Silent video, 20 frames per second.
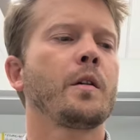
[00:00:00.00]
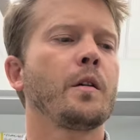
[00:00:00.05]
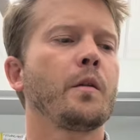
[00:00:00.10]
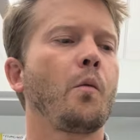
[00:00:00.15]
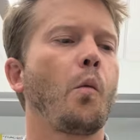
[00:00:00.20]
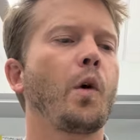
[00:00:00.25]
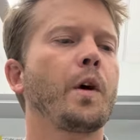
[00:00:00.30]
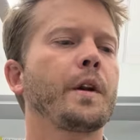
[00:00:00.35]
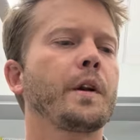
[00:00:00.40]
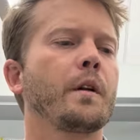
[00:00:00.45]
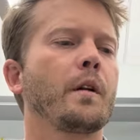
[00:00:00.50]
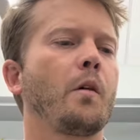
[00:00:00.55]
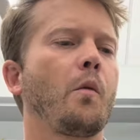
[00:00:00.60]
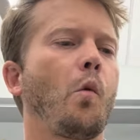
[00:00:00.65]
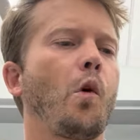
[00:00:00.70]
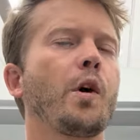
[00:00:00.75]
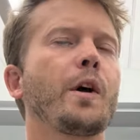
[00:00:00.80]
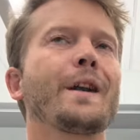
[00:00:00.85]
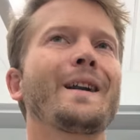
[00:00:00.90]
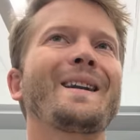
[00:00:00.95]

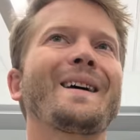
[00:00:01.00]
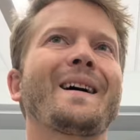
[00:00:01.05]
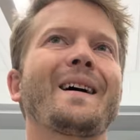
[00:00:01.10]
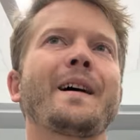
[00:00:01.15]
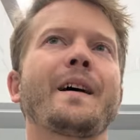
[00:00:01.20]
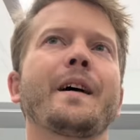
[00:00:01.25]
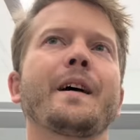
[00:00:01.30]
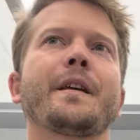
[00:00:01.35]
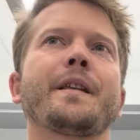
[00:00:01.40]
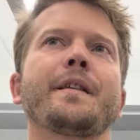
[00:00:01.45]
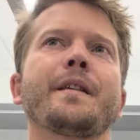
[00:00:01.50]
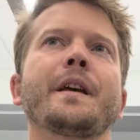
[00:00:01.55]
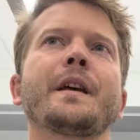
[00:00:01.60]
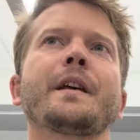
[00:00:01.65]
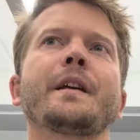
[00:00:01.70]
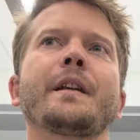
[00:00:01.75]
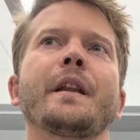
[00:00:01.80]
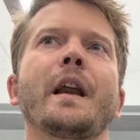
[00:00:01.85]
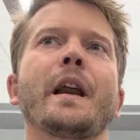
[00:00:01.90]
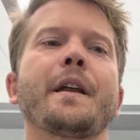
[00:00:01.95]
One
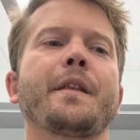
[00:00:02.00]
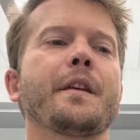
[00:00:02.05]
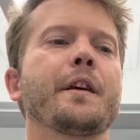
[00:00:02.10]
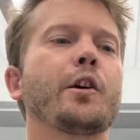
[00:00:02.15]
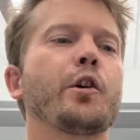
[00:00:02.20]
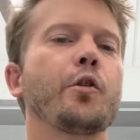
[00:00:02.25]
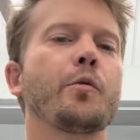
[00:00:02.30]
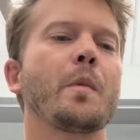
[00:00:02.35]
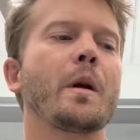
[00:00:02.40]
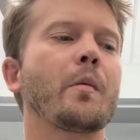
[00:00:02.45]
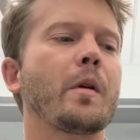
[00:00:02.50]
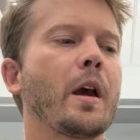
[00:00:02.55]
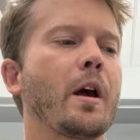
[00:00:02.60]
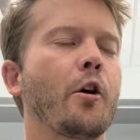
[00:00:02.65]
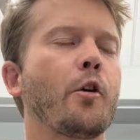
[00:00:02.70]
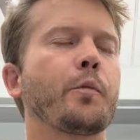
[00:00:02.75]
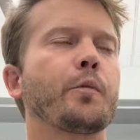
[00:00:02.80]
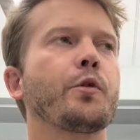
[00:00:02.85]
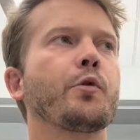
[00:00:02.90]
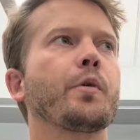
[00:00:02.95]
thing that I think could maybe
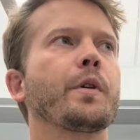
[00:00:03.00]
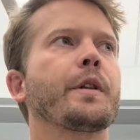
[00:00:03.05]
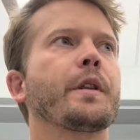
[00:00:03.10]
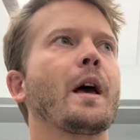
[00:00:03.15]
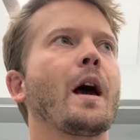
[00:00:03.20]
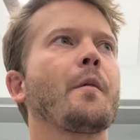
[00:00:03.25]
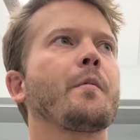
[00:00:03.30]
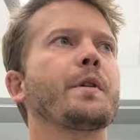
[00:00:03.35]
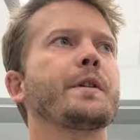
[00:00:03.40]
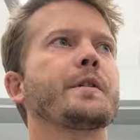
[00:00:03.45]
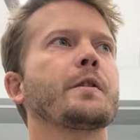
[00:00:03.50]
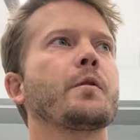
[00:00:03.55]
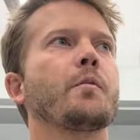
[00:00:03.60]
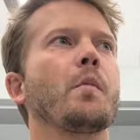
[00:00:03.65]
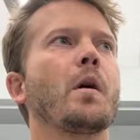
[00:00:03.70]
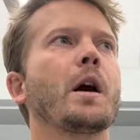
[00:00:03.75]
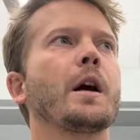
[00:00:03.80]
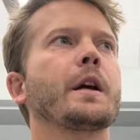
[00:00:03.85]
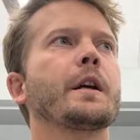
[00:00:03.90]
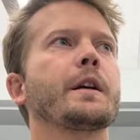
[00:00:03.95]
help you with that, Mr.
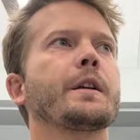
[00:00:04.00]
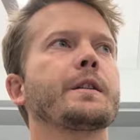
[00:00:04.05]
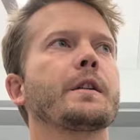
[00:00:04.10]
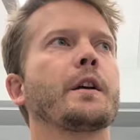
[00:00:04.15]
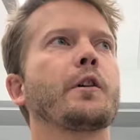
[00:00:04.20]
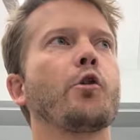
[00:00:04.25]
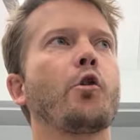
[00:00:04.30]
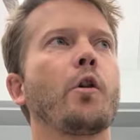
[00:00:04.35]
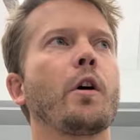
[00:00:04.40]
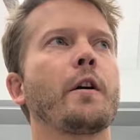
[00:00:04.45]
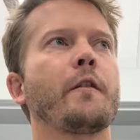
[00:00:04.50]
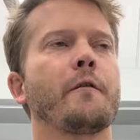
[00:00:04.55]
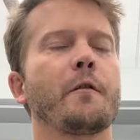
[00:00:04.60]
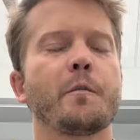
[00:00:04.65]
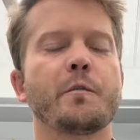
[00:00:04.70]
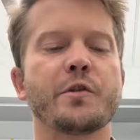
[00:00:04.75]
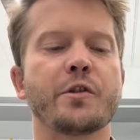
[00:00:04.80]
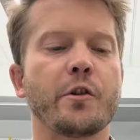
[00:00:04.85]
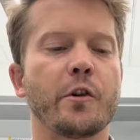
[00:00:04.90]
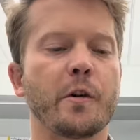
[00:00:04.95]
Mike, is I know I've
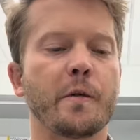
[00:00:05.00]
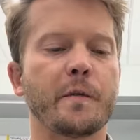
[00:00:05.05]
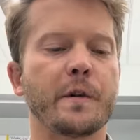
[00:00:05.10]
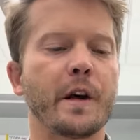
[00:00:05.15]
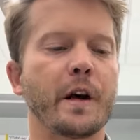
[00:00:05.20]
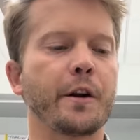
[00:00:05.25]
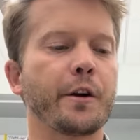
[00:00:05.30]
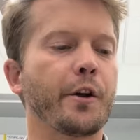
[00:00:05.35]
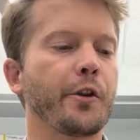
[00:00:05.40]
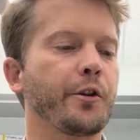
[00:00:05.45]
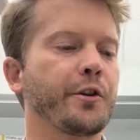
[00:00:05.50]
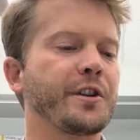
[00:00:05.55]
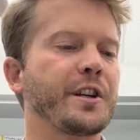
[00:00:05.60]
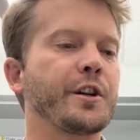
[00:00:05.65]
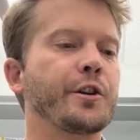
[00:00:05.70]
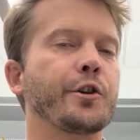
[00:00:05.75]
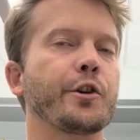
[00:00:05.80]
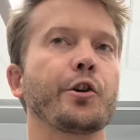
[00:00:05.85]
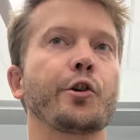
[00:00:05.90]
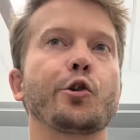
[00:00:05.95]
observed another
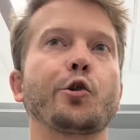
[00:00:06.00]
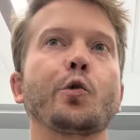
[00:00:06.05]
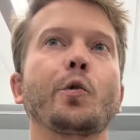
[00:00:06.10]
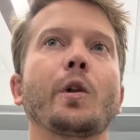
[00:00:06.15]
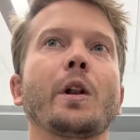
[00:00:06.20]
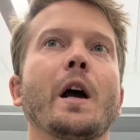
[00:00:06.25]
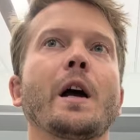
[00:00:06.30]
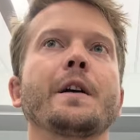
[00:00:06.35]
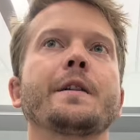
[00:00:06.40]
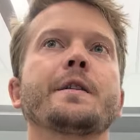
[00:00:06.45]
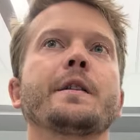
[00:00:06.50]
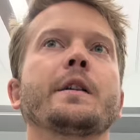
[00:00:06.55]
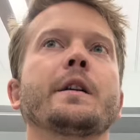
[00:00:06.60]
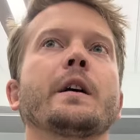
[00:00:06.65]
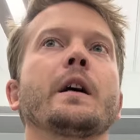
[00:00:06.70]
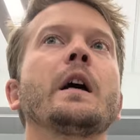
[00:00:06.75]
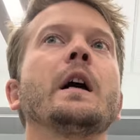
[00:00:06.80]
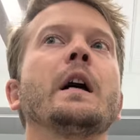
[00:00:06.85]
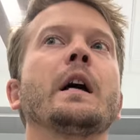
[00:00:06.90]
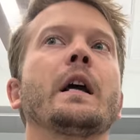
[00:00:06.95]
teacher
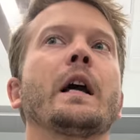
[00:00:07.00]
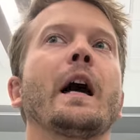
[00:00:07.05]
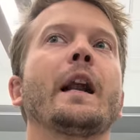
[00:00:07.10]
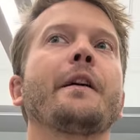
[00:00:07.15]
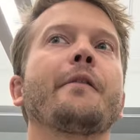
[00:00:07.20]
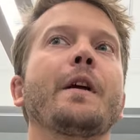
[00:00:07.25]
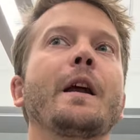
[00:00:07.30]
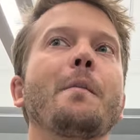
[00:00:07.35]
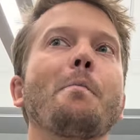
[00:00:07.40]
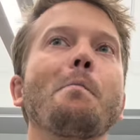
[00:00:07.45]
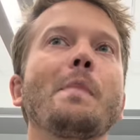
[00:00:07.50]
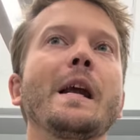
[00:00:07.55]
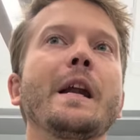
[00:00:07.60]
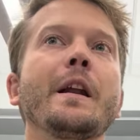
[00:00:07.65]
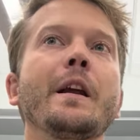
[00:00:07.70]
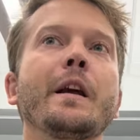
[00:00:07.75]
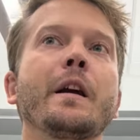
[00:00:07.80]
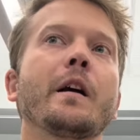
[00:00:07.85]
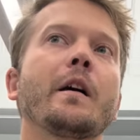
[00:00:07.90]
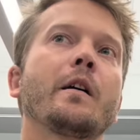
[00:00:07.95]
utilizing kind of a
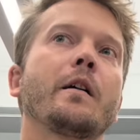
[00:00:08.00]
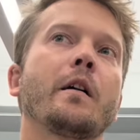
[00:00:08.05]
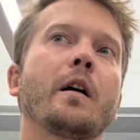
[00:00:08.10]
meeting